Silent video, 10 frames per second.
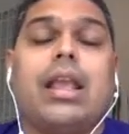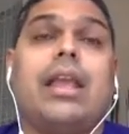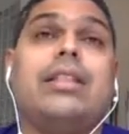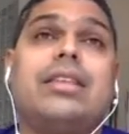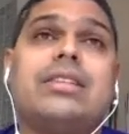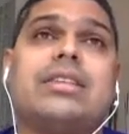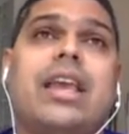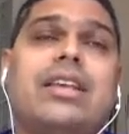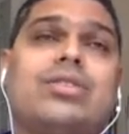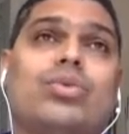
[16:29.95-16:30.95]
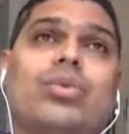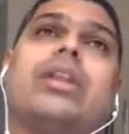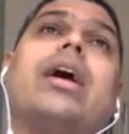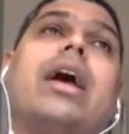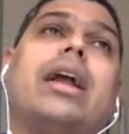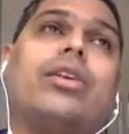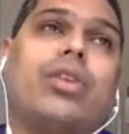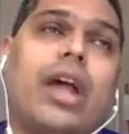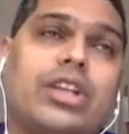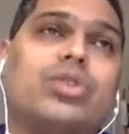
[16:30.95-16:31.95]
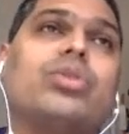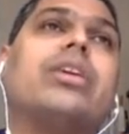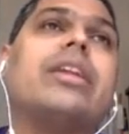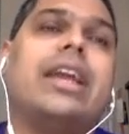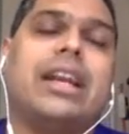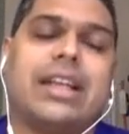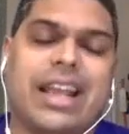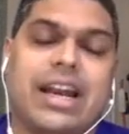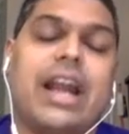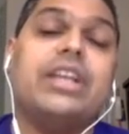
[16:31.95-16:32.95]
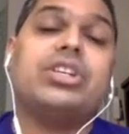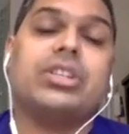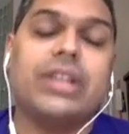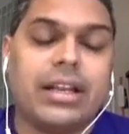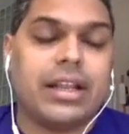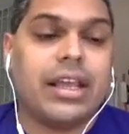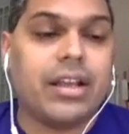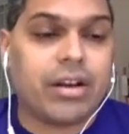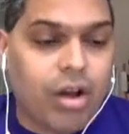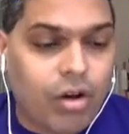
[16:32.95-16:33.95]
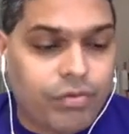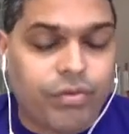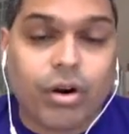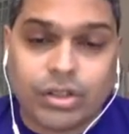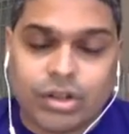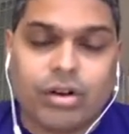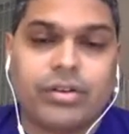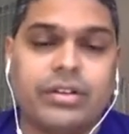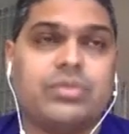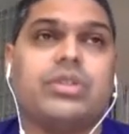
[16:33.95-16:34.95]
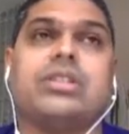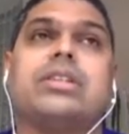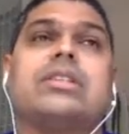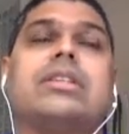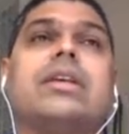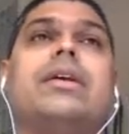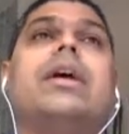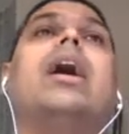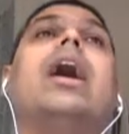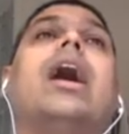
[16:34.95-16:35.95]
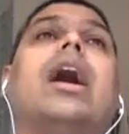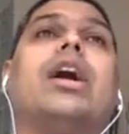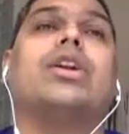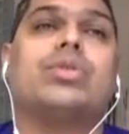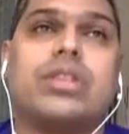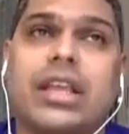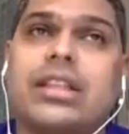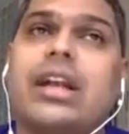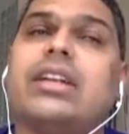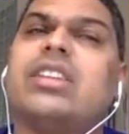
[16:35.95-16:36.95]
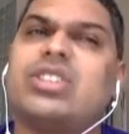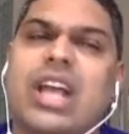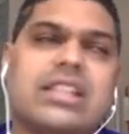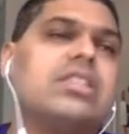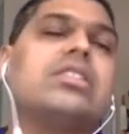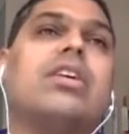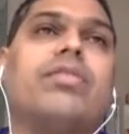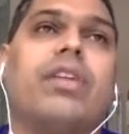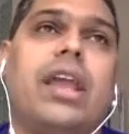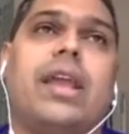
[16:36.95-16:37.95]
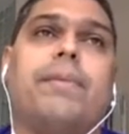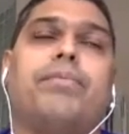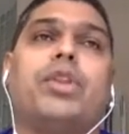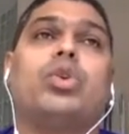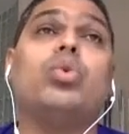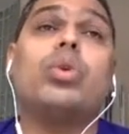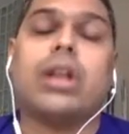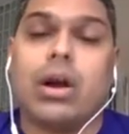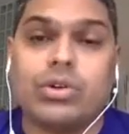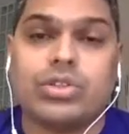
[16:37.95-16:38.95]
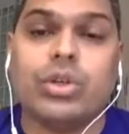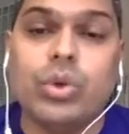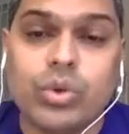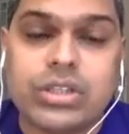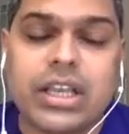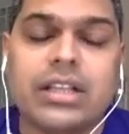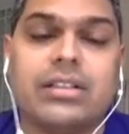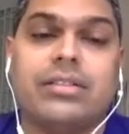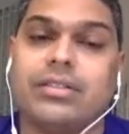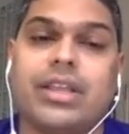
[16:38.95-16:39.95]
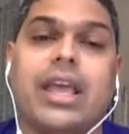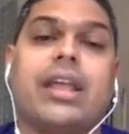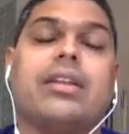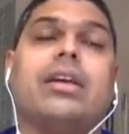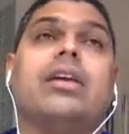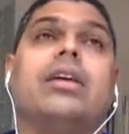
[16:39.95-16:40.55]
In this case, we're trying to create an additional layer of fault tolerance, which is uh, to say that the chances of a two clouds losing their